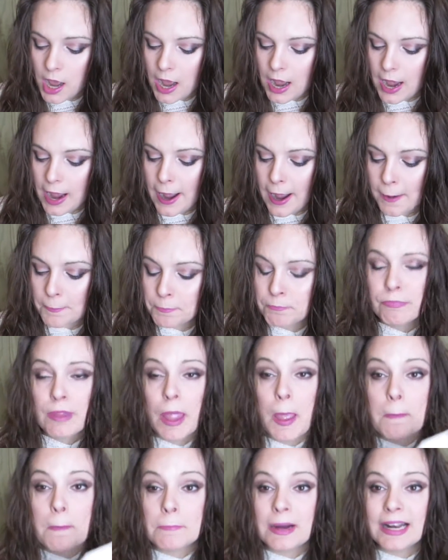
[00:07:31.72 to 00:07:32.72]

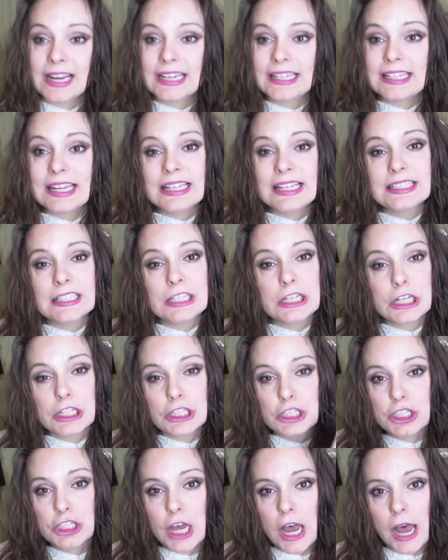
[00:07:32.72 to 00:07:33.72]
But it does a
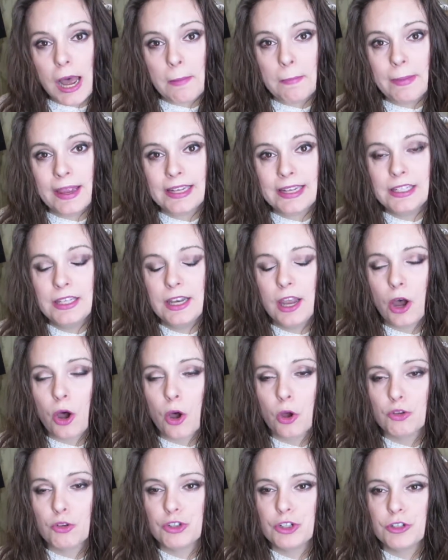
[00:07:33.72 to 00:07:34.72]
good job. It
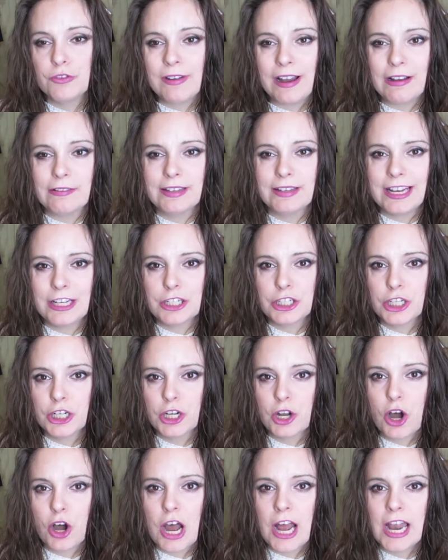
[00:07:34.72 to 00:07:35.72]
holds your
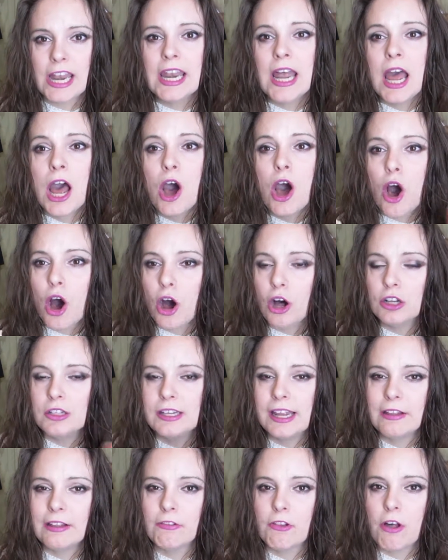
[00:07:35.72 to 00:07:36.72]
foundation on all
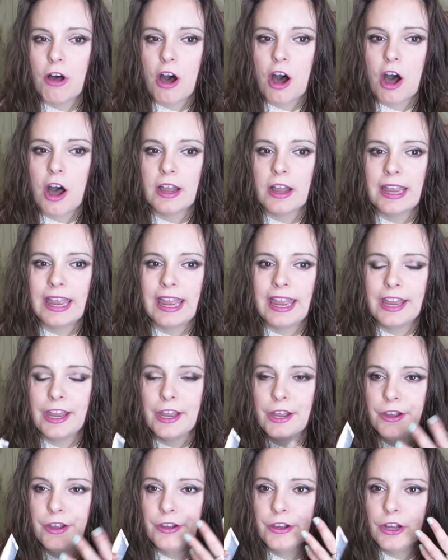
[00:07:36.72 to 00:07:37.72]
day long. It
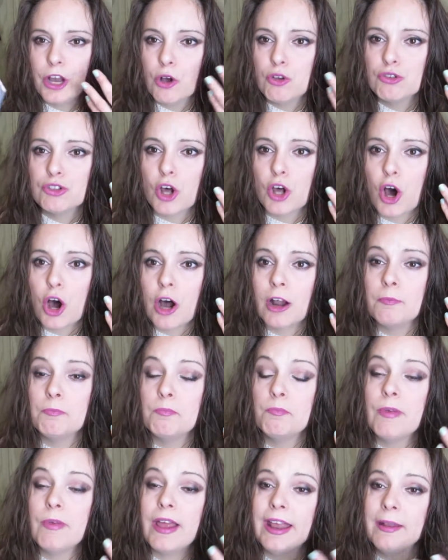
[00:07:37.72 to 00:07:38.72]
goes
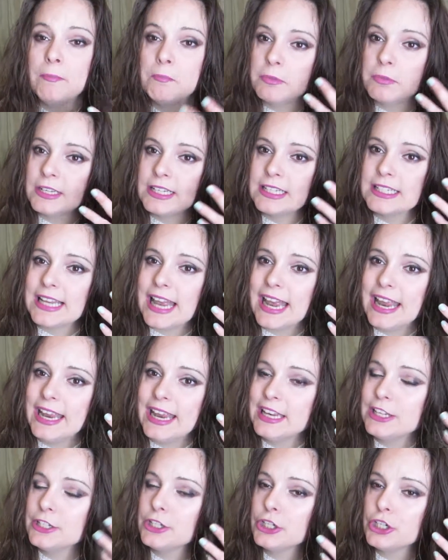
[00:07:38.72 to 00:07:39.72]
on and blends
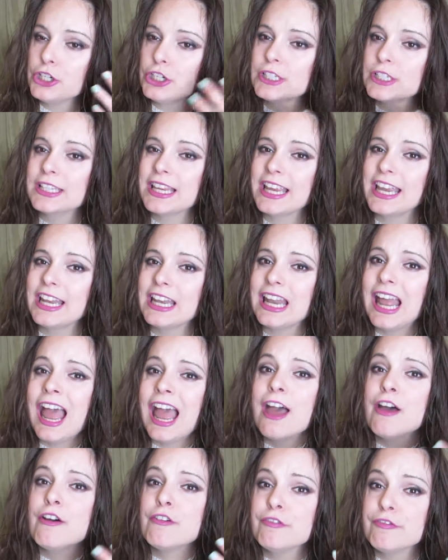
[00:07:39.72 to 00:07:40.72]
into your skin
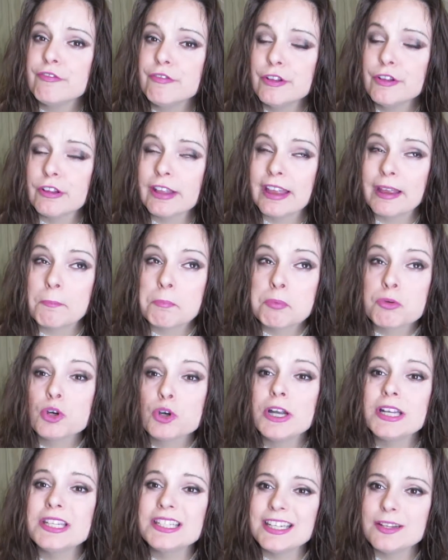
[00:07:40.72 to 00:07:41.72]
like
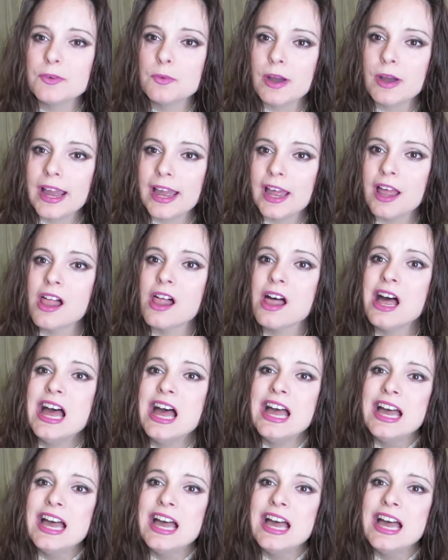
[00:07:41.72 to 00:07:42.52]
pretty well.